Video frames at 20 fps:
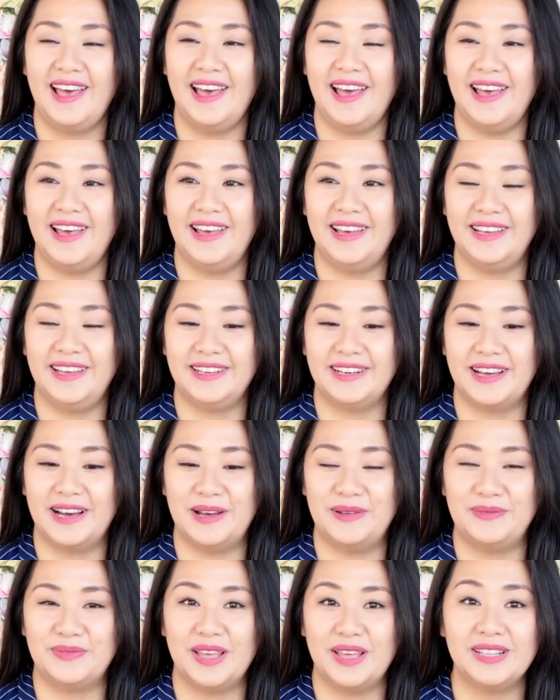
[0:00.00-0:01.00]
And
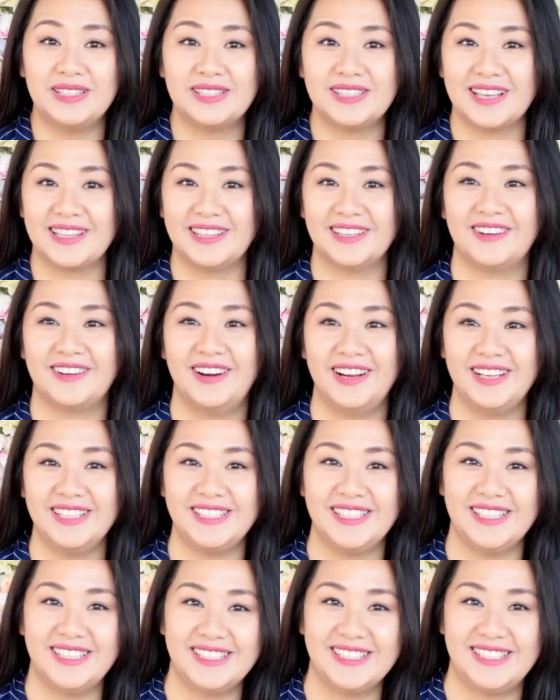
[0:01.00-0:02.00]
um, it's like the
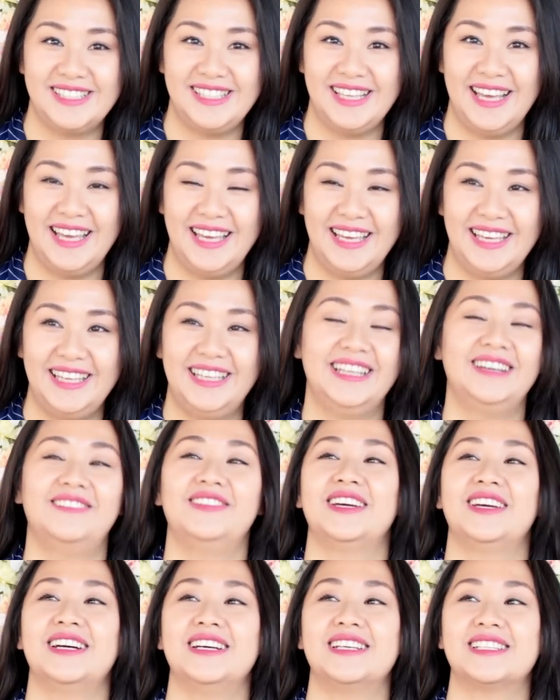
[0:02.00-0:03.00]
craziest thing
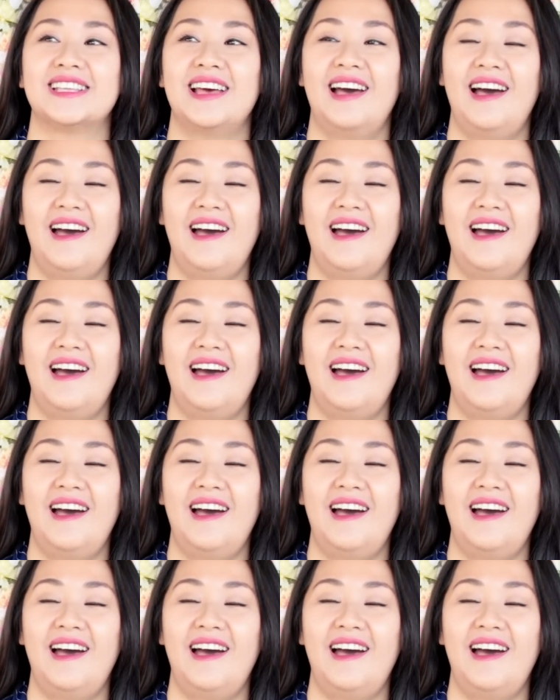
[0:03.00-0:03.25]
because